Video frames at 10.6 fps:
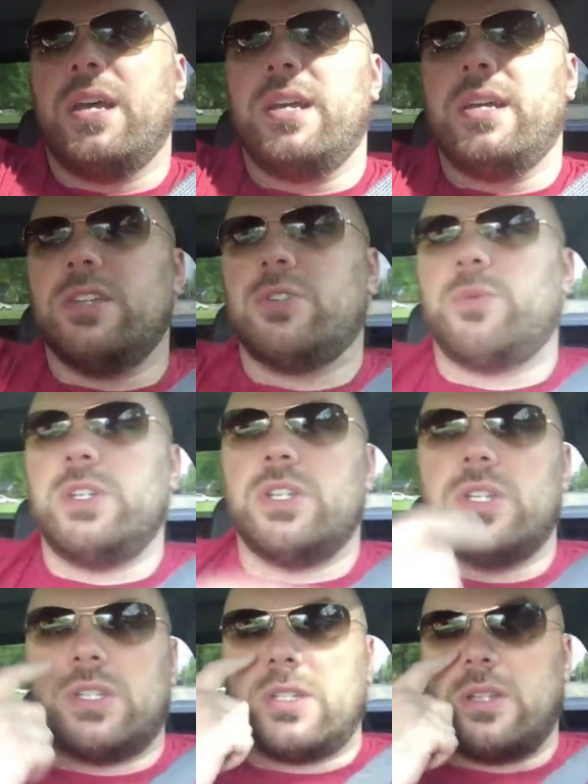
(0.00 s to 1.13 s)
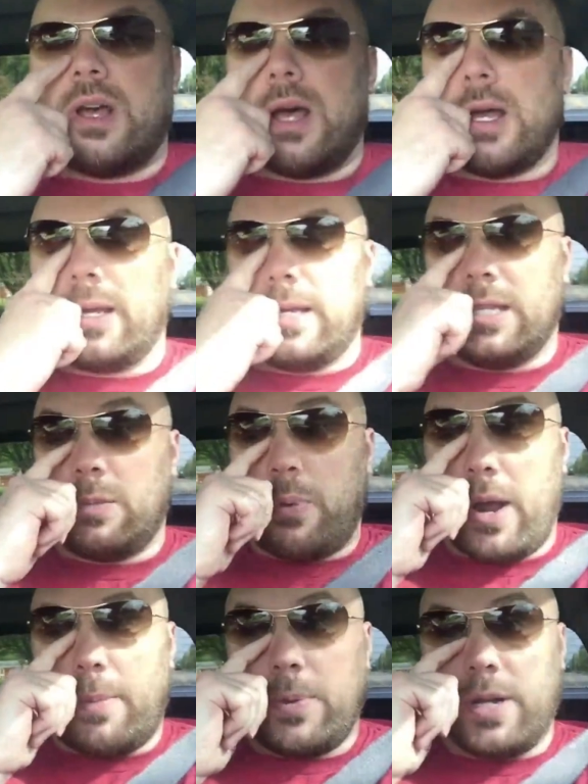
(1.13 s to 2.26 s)
is we just get the
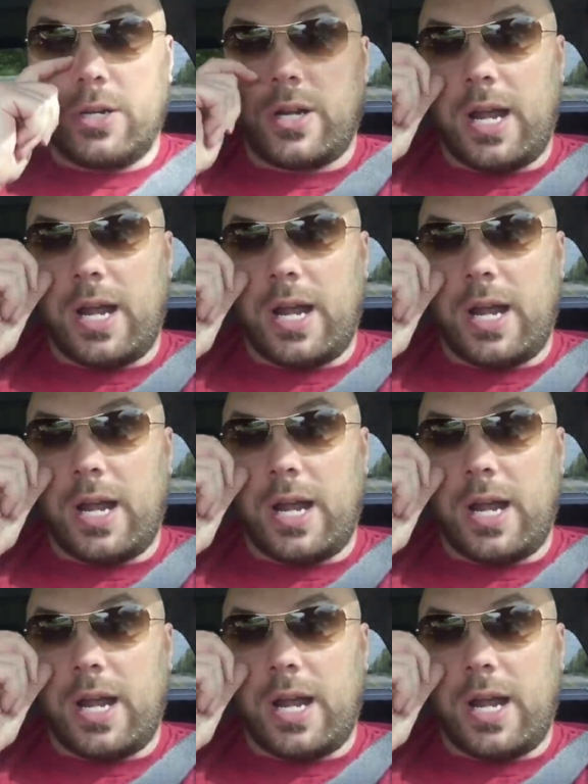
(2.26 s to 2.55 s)
property under